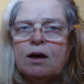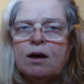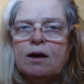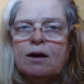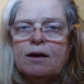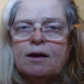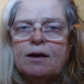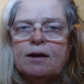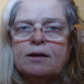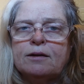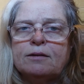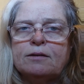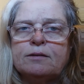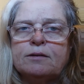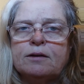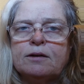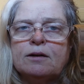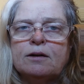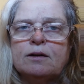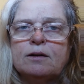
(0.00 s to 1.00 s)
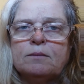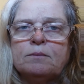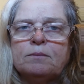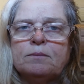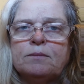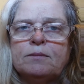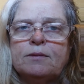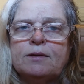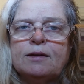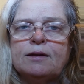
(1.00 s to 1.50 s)
And
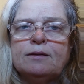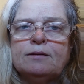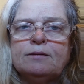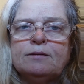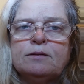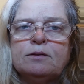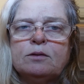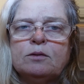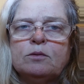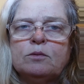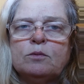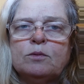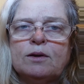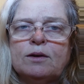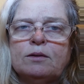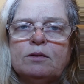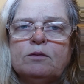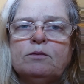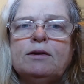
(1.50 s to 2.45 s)
the